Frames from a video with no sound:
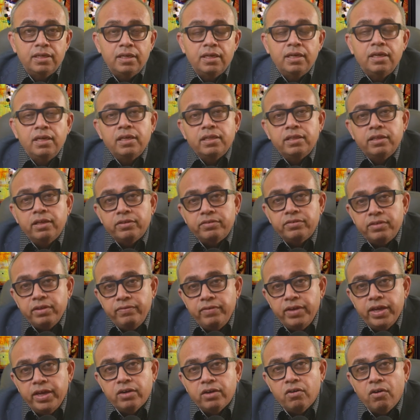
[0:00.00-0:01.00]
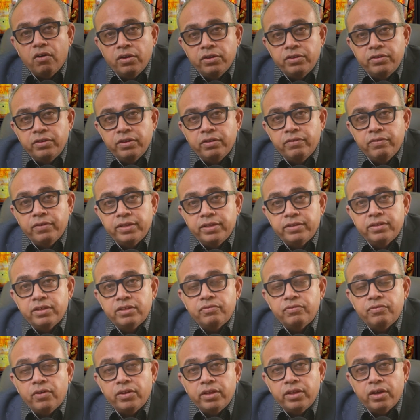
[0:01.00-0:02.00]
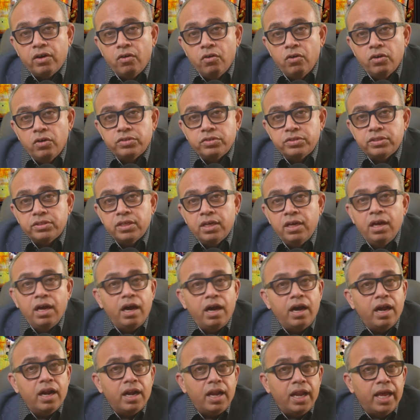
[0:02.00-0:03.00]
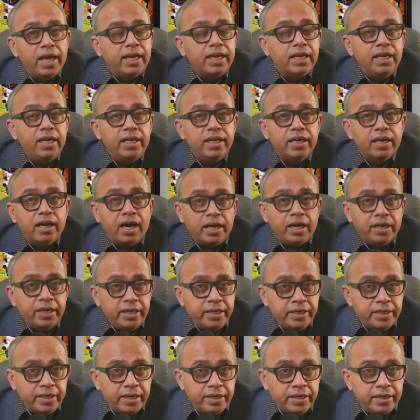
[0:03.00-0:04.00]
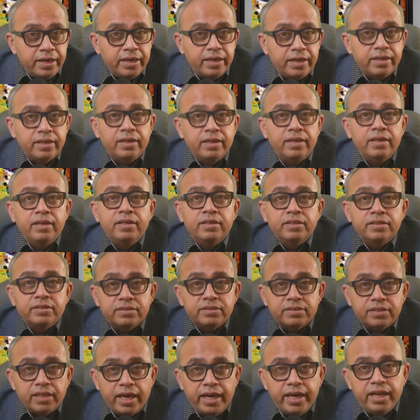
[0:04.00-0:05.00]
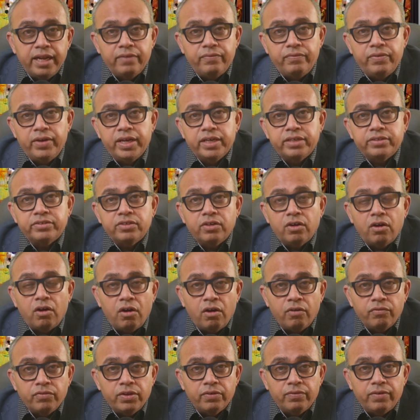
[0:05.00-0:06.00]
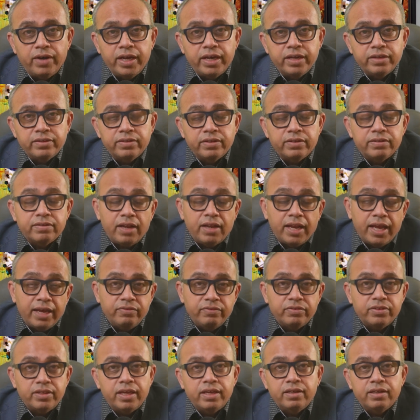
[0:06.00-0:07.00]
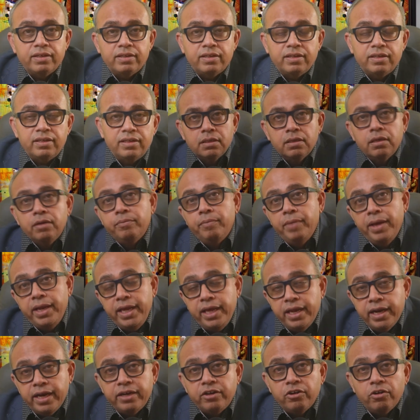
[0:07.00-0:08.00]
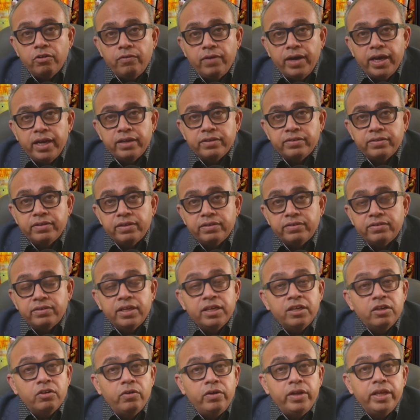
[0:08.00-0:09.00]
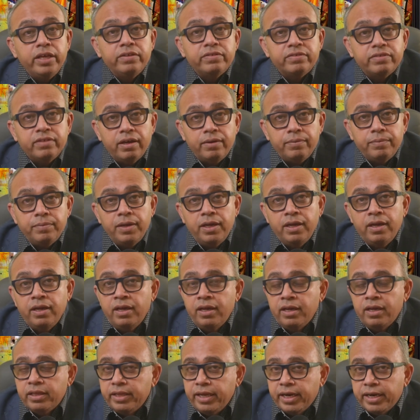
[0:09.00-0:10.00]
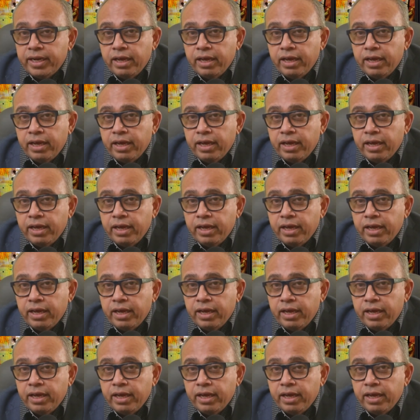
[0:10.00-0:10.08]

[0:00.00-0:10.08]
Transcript: The severe consequences for the hosts are likely unintended side effects of the virus's life cycle. Many retroviruses, including some that have